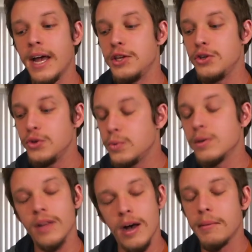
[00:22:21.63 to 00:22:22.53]
And you
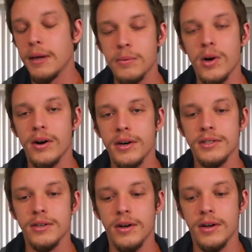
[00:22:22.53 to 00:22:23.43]
will not make
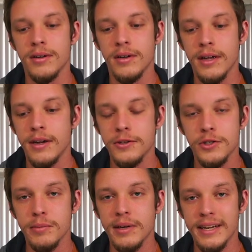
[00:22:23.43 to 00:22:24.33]
progress on an
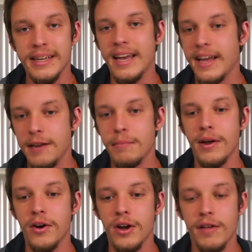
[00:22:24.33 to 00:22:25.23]
instrument and get any
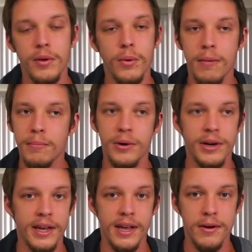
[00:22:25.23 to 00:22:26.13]
better if you aren't
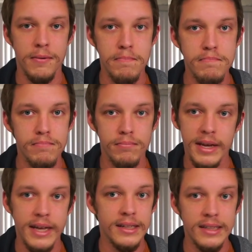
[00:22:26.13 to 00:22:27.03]
putting in
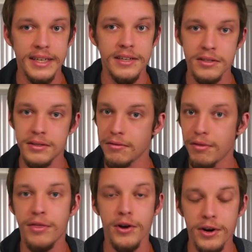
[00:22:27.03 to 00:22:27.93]
at least
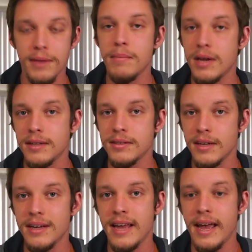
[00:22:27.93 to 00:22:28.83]
30
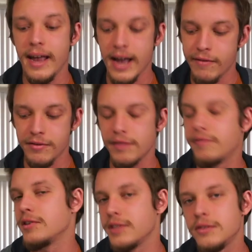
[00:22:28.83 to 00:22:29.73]
minutes a day after the
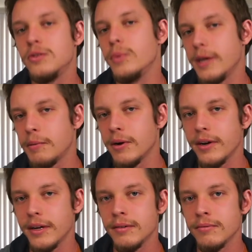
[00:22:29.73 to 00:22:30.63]
first like two week
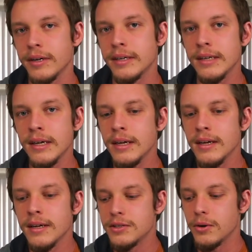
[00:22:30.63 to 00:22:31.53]
period, right?
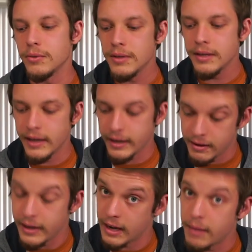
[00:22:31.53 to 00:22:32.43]
So it,
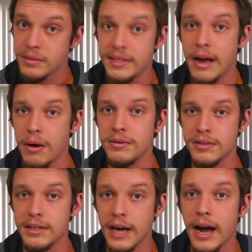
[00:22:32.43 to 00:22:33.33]
it comes
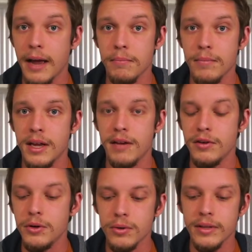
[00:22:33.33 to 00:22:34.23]
down to time. And
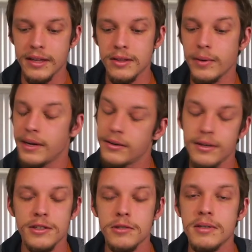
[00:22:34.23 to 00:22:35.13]
if you don't like the way
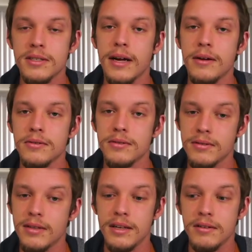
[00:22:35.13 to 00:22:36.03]
your instrument
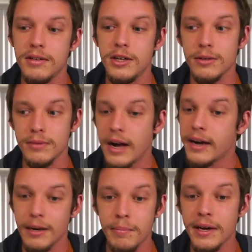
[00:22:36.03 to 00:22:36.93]
sounds, then you're
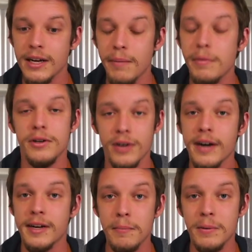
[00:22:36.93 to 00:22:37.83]
not gonna pick it up and you're
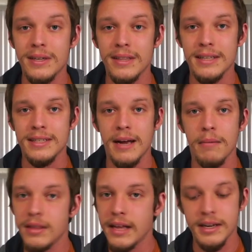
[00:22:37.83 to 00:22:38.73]
not gonna put in that
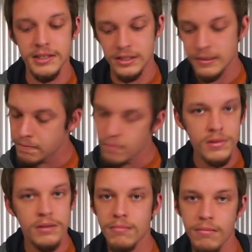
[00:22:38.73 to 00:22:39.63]
time. And that is
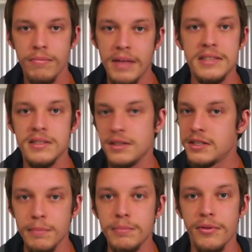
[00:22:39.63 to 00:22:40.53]
that's the
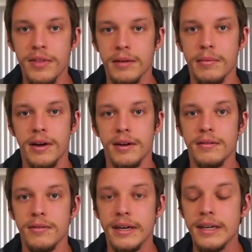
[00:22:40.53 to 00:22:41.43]
simple thing about
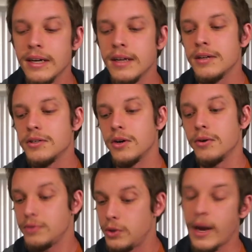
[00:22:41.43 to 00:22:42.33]
it, right?
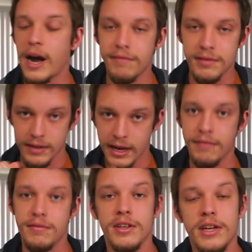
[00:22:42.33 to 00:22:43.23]
So you have to
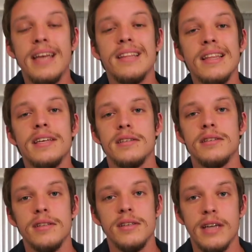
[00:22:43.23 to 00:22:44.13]
have the kid
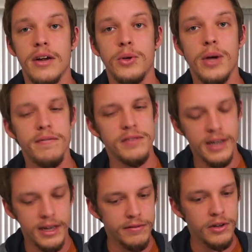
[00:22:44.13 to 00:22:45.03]
listen to the sound. You have
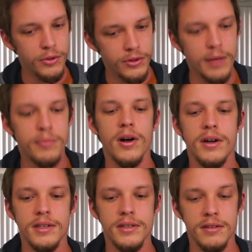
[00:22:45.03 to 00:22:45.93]
to kind of go through that
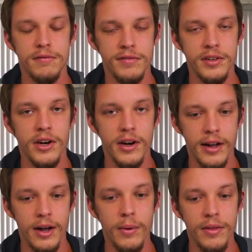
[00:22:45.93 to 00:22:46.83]
process and
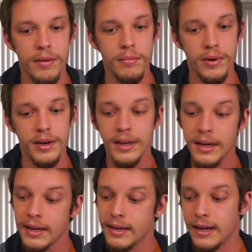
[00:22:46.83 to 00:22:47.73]
figure it out with them, right?
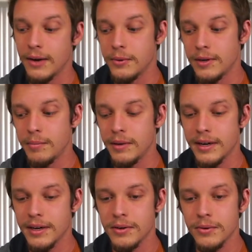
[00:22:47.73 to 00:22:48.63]
Now, wouldn't it
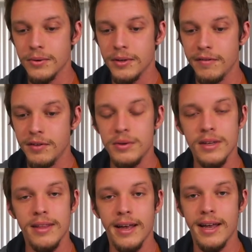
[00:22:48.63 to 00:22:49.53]
be kind of cool if you
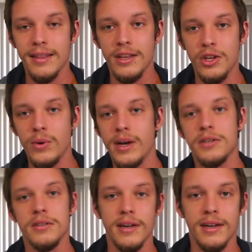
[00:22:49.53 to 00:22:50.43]
did that and then you
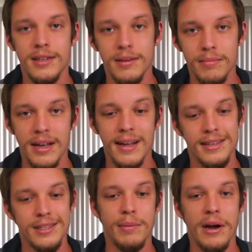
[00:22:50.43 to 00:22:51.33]
actually end up, yeah,
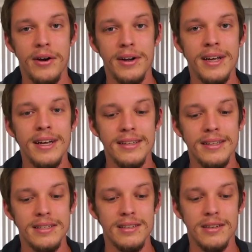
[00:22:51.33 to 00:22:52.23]
as the parent,
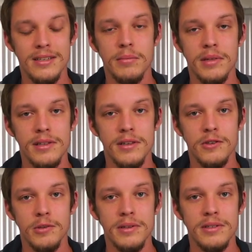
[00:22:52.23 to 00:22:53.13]
listening to some of these
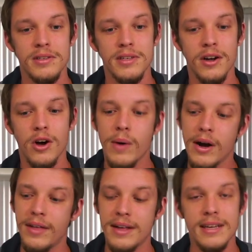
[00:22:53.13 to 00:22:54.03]
instruments and say, oh
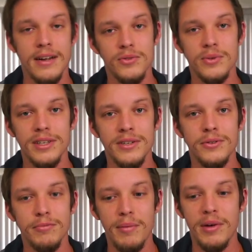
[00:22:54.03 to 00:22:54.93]
wow, that sounds really
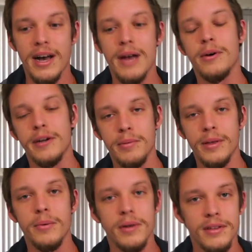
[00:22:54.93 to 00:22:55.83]
cool. Maybe I want to
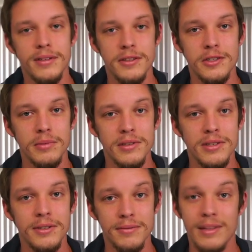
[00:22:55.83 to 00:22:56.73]
play one of these
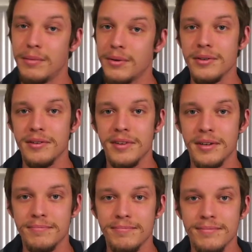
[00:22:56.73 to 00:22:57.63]
instruments too. That'd be really
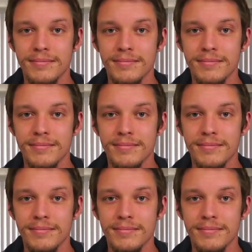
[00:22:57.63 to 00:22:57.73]
fun.